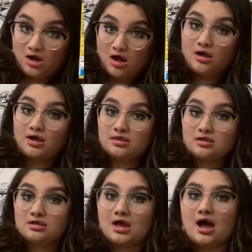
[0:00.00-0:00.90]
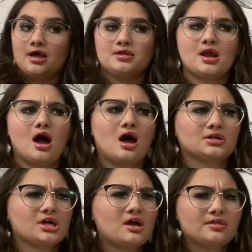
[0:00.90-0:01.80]
god,
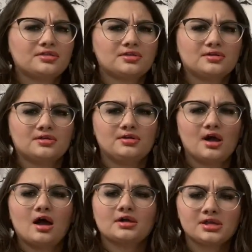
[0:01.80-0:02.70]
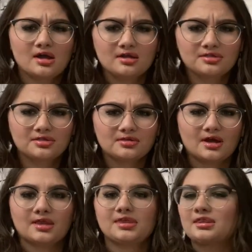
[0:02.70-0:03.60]
Nahadoth,
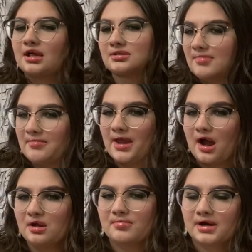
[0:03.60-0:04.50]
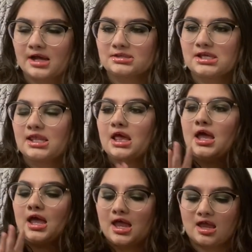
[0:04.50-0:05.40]
I think that's maybe how you pronounce it,
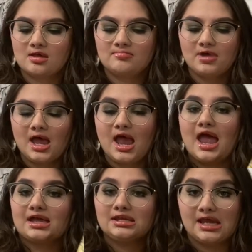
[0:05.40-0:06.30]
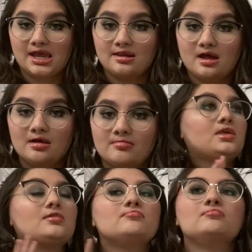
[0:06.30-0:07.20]
him and Yeine,
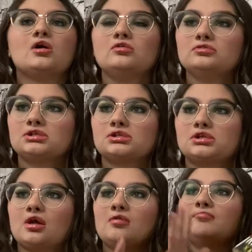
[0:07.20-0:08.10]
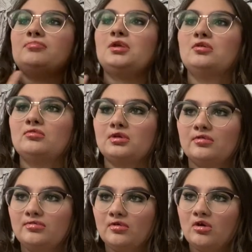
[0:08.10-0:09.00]
the most
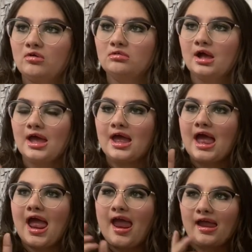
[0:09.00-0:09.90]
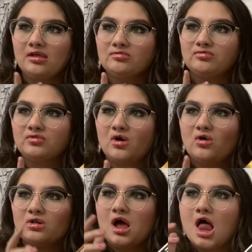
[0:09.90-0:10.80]
beautiful,
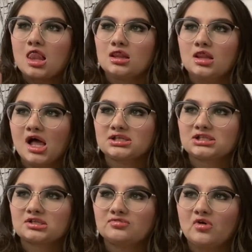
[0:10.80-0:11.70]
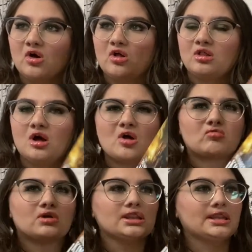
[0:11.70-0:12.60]
hateful, lustful
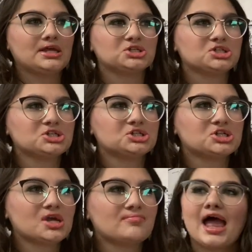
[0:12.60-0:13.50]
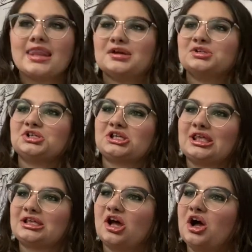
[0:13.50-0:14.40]
relationship, and there's just
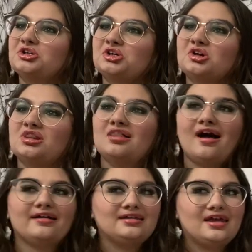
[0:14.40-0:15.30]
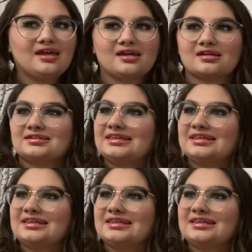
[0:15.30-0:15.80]
this underlining